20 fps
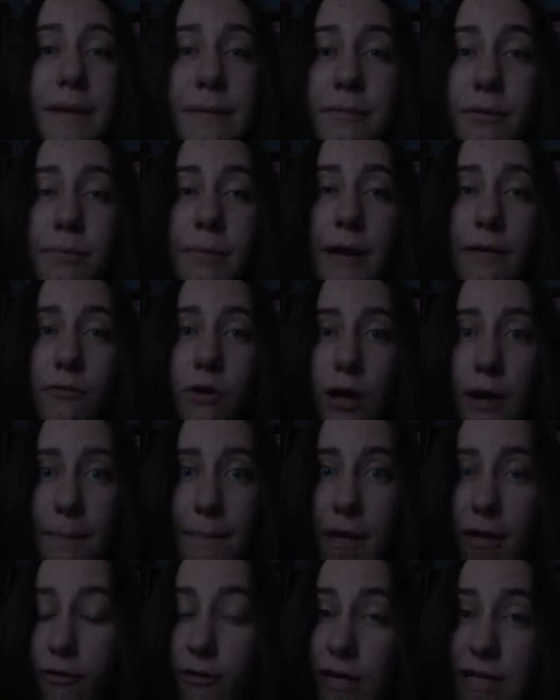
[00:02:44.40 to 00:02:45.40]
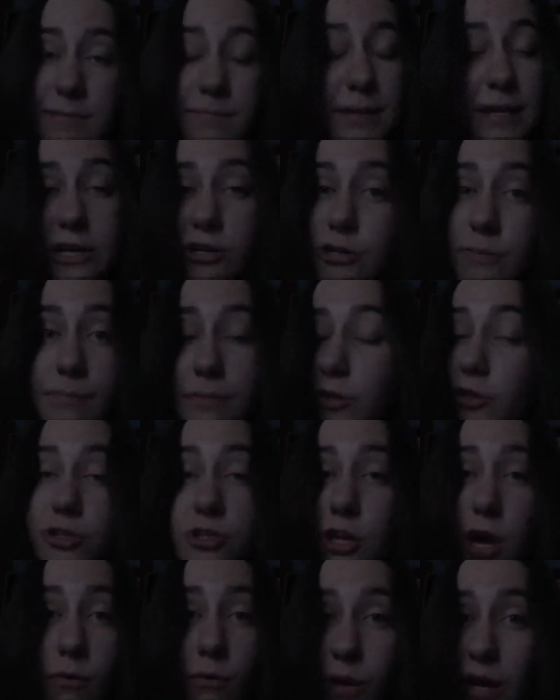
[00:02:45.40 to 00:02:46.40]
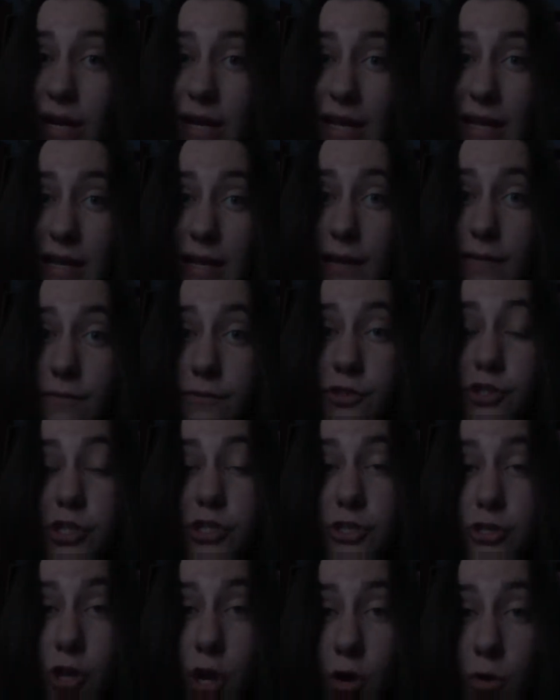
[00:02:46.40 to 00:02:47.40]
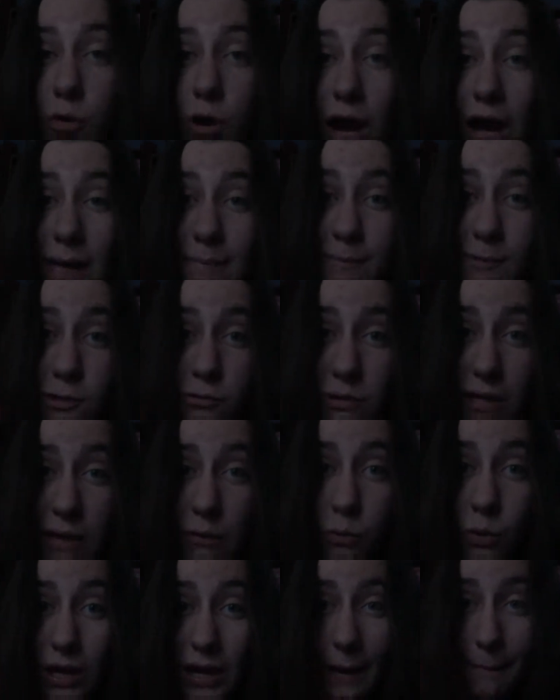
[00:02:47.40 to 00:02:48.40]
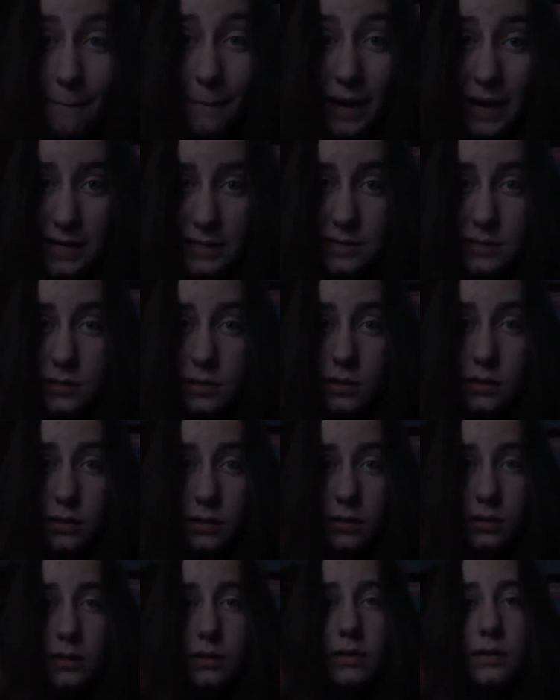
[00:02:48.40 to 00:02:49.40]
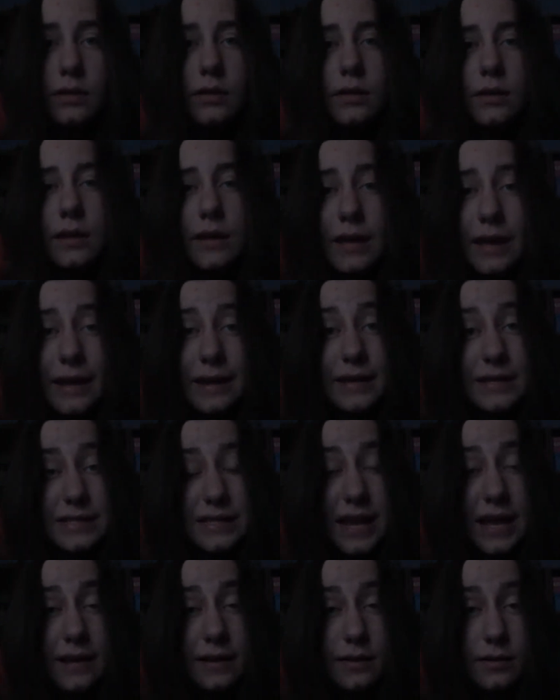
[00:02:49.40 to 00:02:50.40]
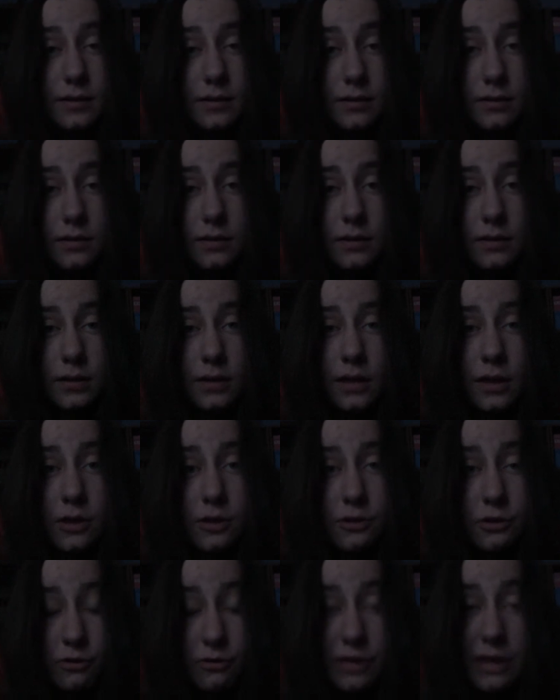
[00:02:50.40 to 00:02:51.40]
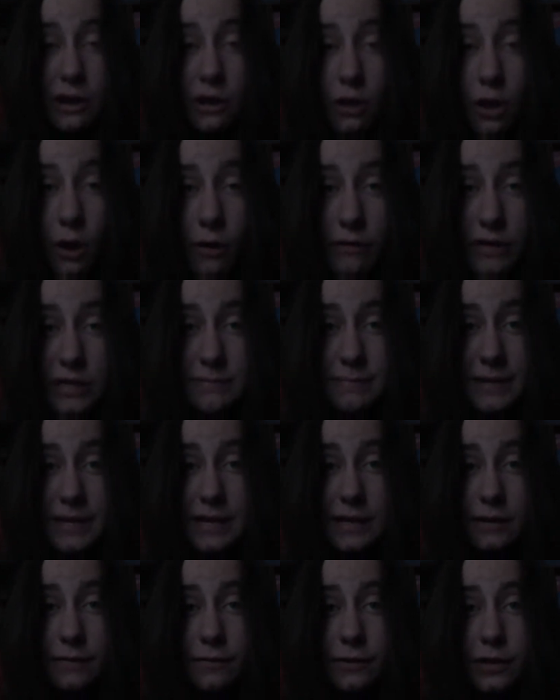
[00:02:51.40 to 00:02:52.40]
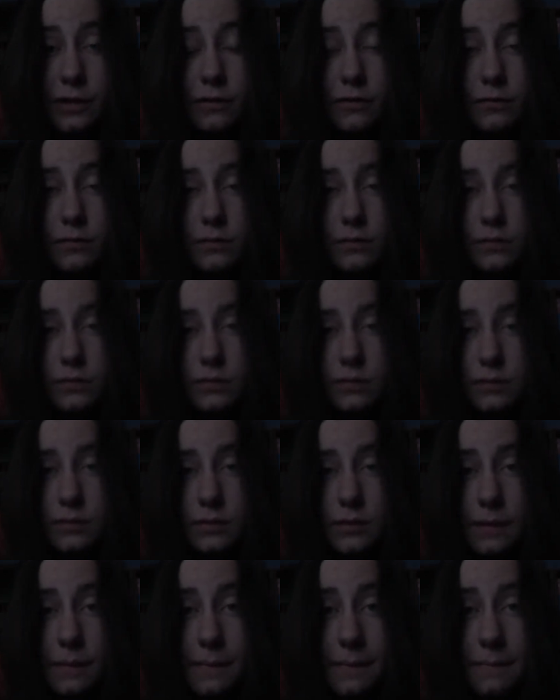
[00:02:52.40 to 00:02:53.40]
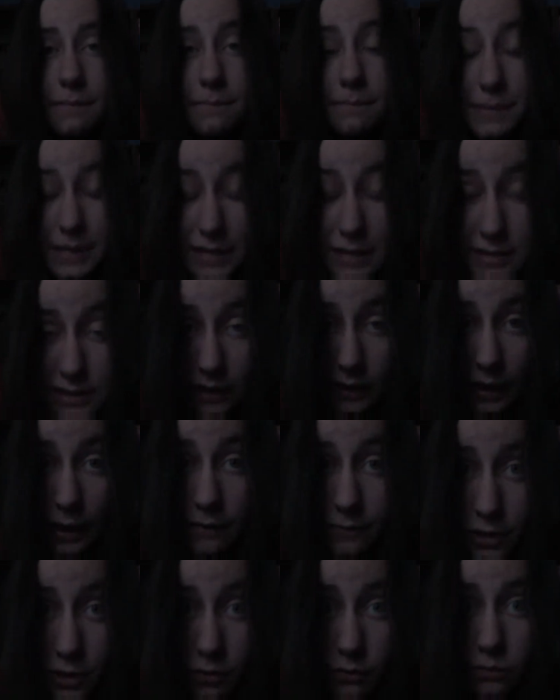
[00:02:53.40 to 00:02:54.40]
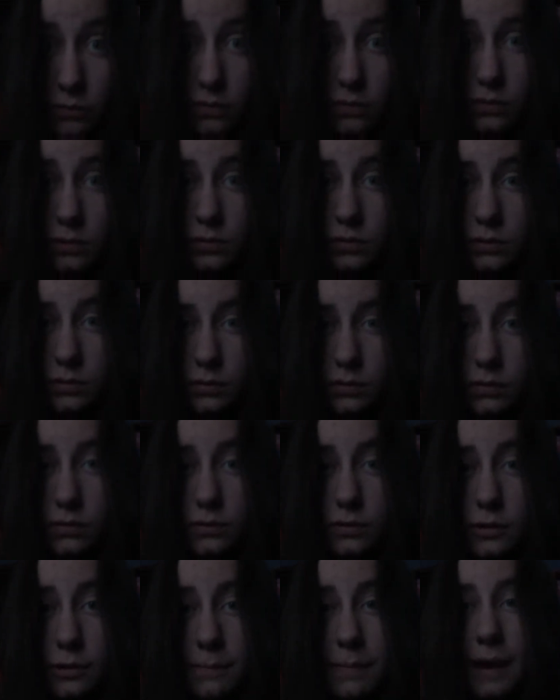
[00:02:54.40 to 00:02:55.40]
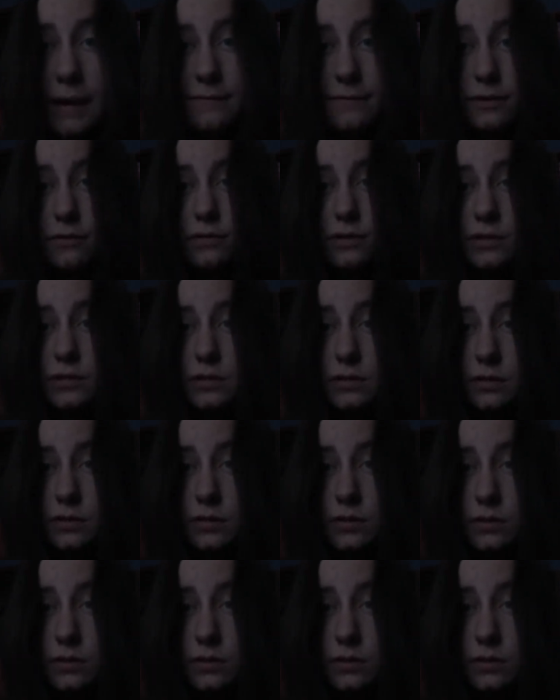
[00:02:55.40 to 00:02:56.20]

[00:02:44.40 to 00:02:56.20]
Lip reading: people might want a better explanation, but there's not one I can give. Just know I'm doing what I must. And Gazette, know that I'll always be here for you. Because I love you. Goodbye, viewers.